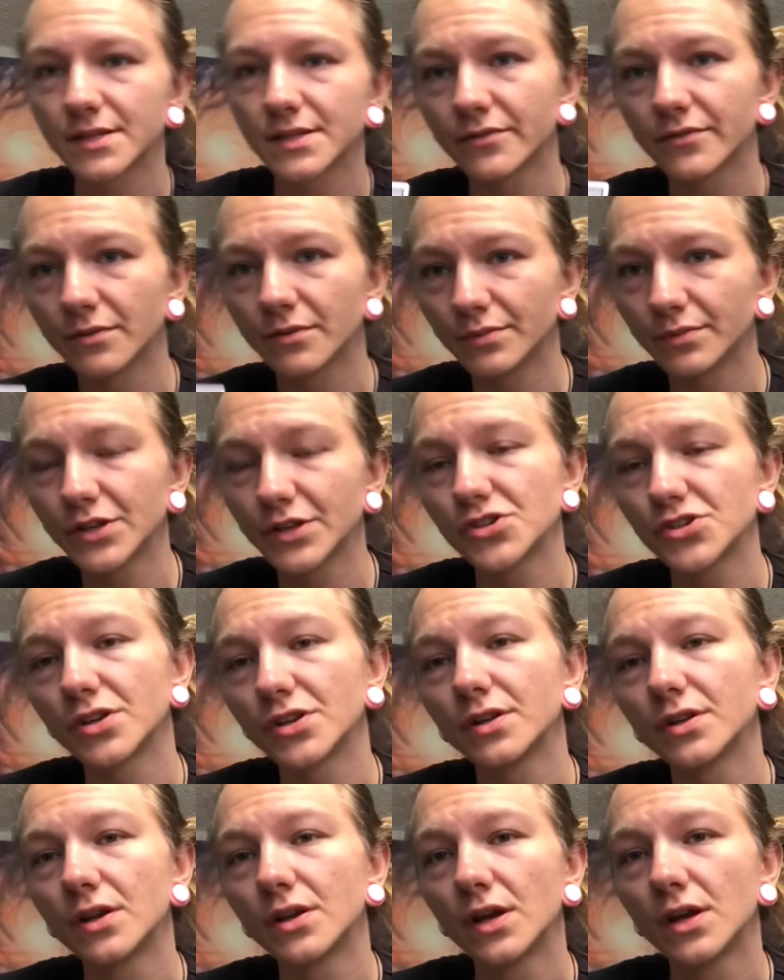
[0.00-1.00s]
of completion.
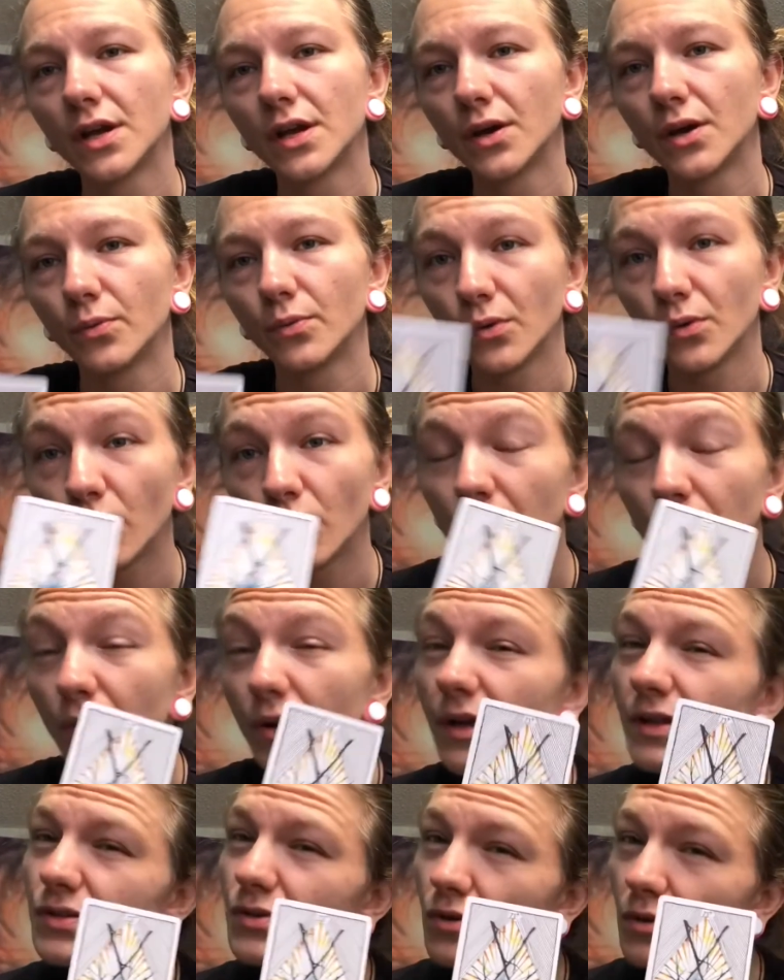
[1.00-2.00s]
We will
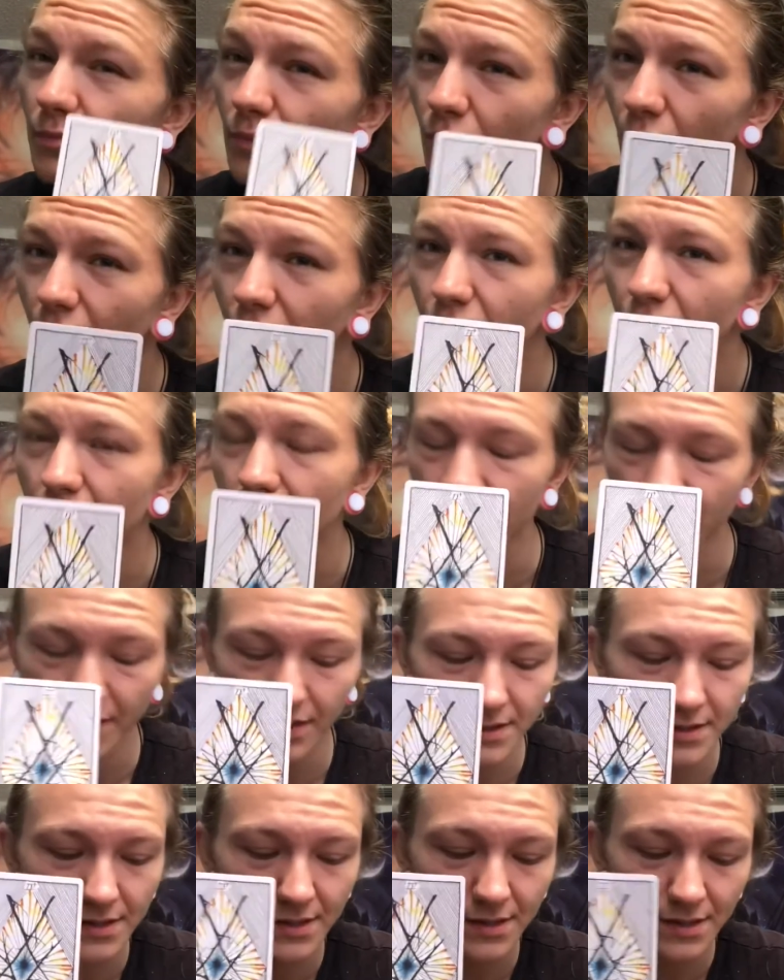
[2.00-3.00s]
get to a point where
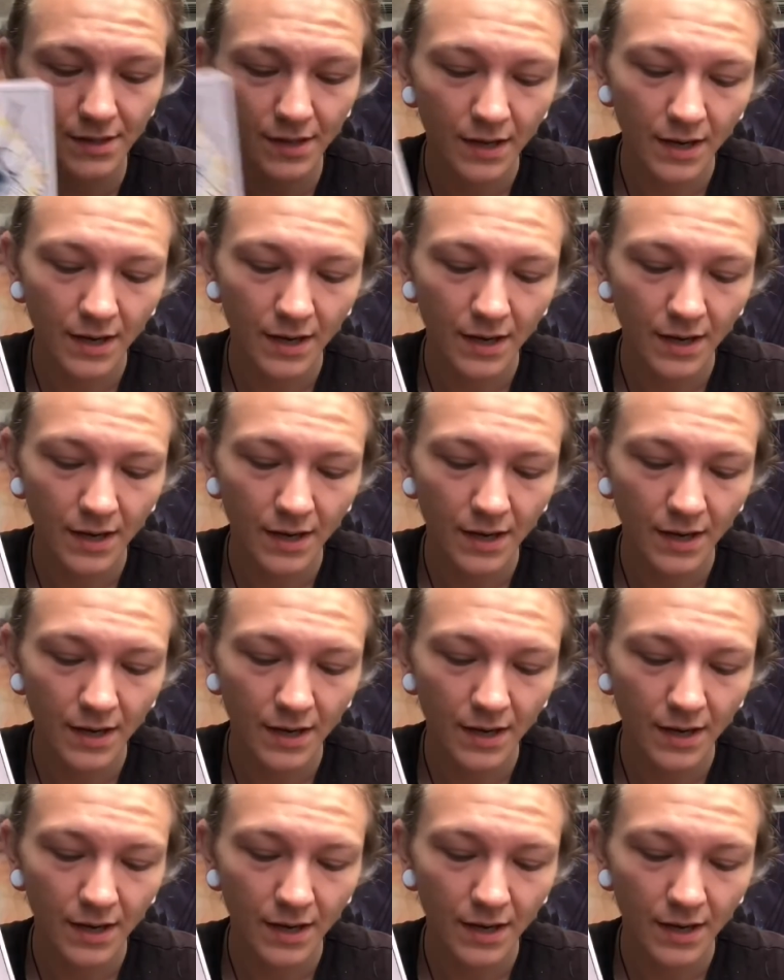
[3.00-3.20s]
things